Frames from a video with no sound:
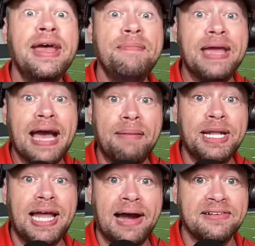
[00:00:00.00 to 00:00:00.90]
Become a
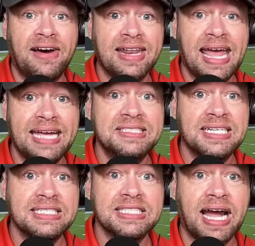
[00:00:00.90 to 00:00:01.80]
Locked On Canes
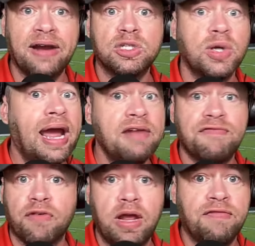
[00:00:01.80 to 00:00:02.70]
insider. Try it
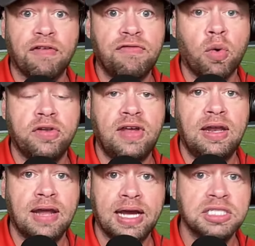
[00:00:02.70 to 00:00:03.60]
free for
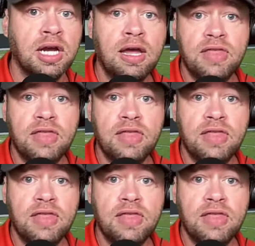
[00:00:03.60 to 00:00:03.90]
14 days.